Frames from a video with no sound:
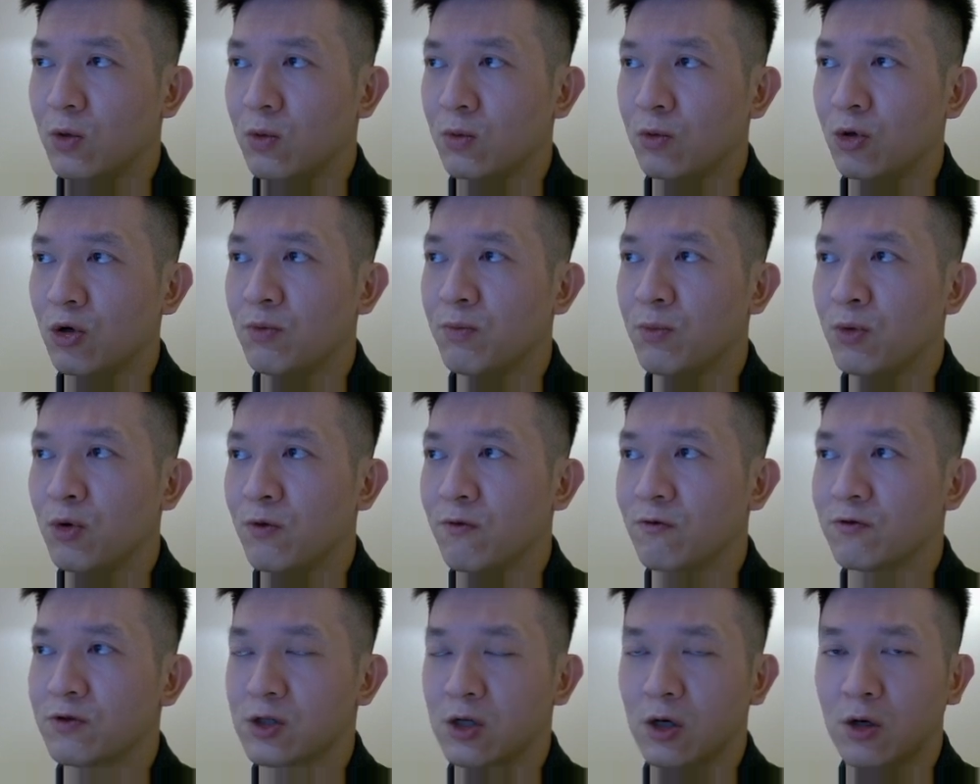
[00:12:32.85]

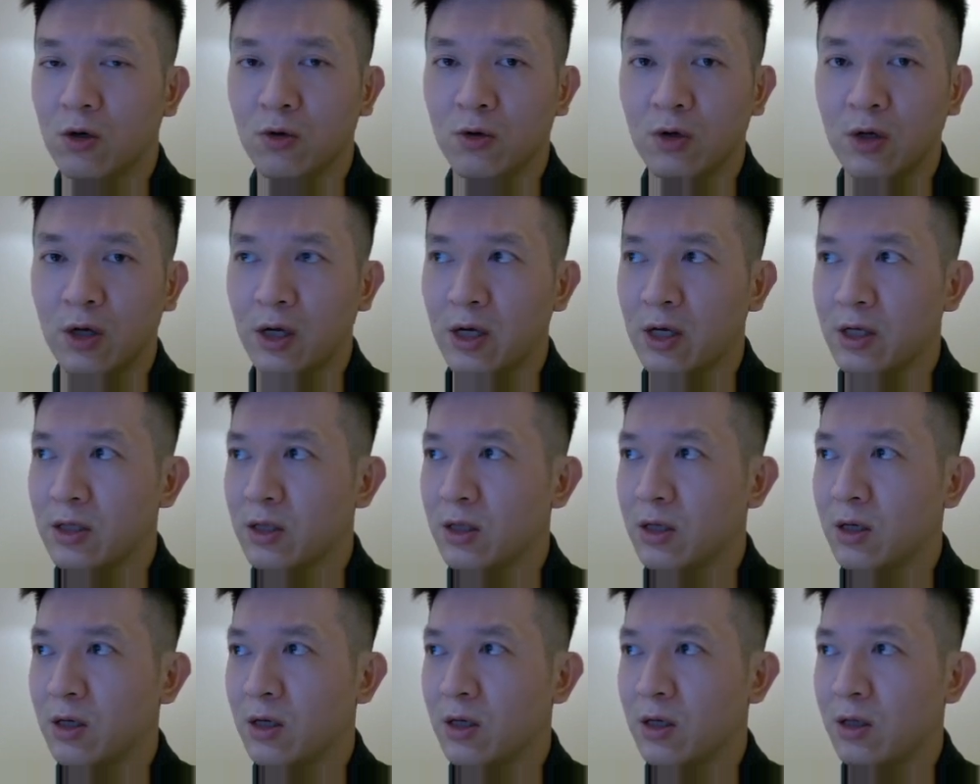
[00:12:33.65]
Remove. So
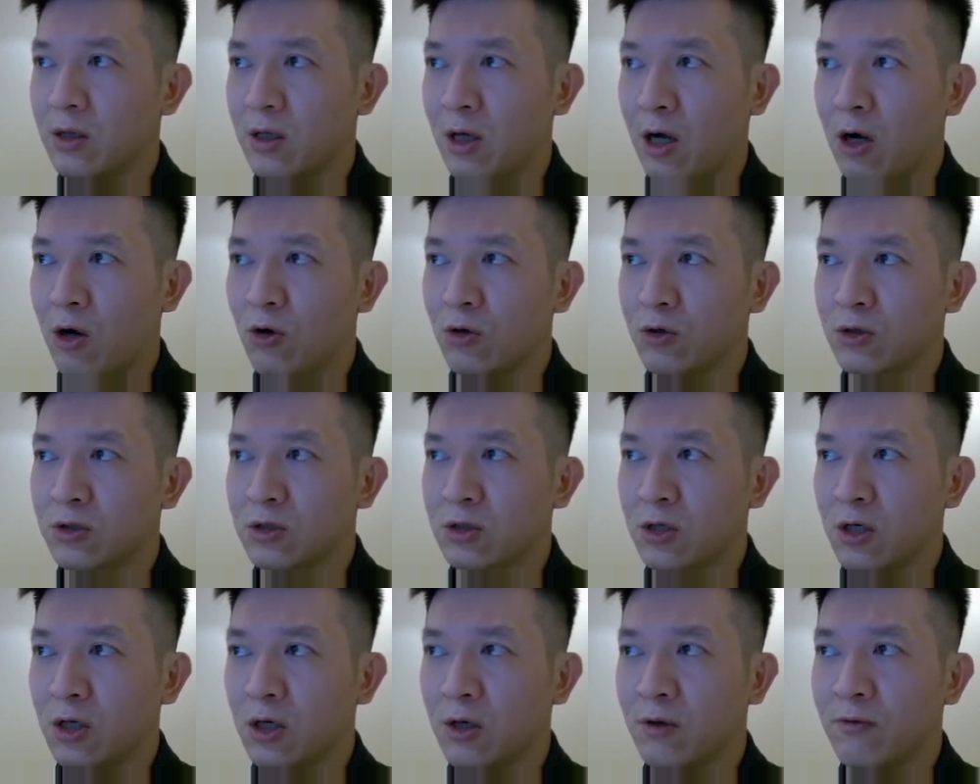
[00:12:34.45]
our
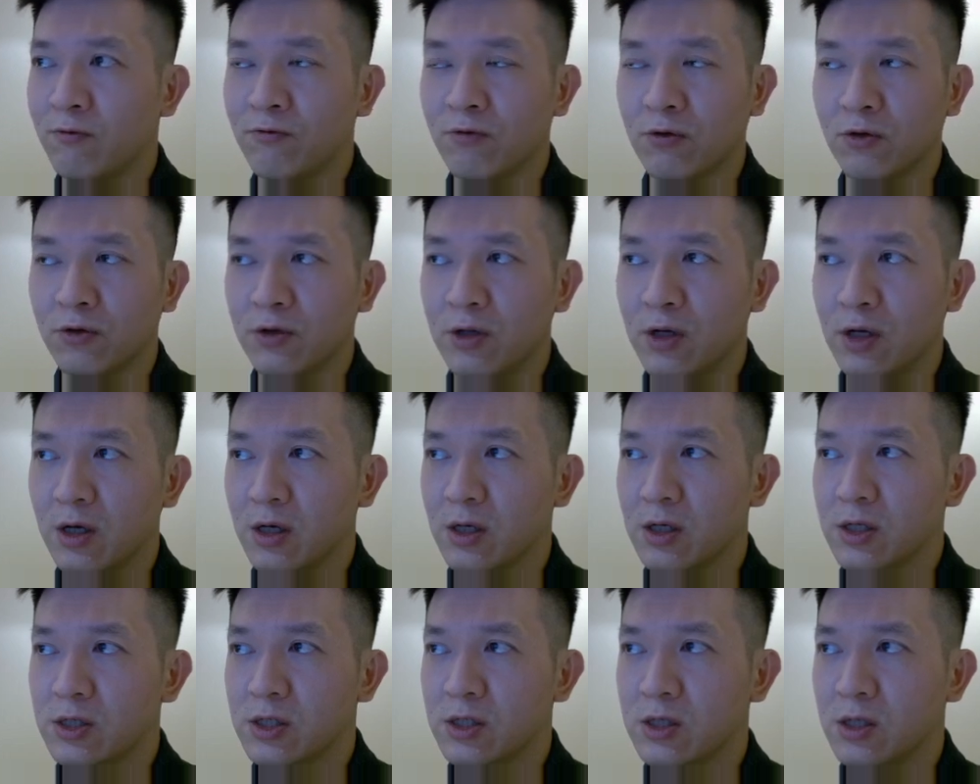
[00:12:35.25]
term for
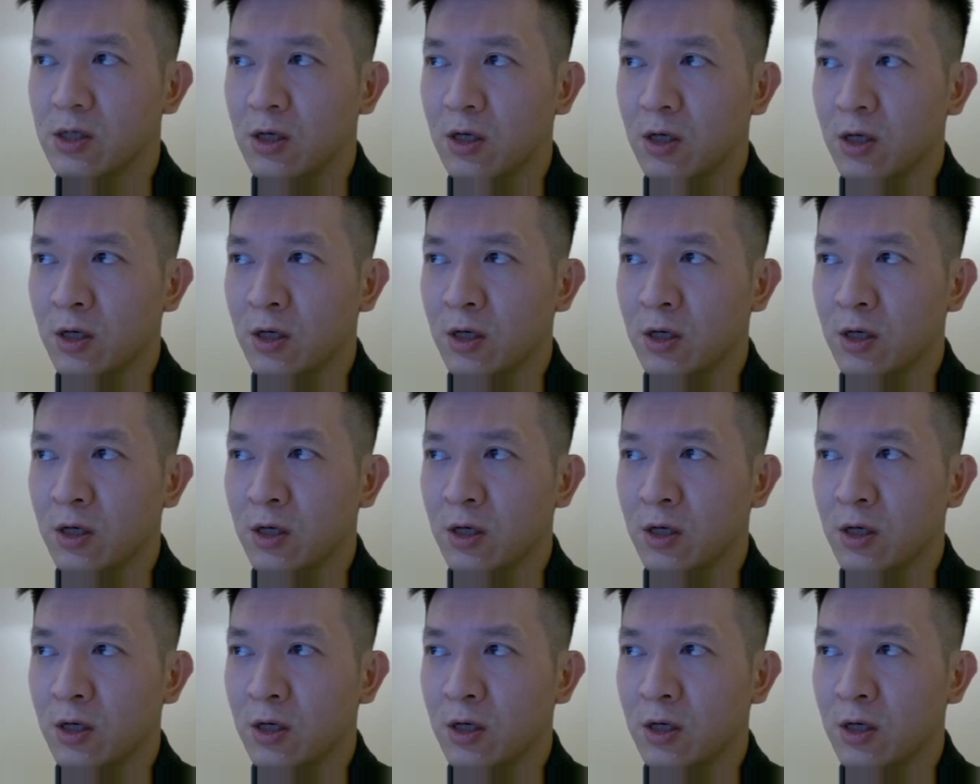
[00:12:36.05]
this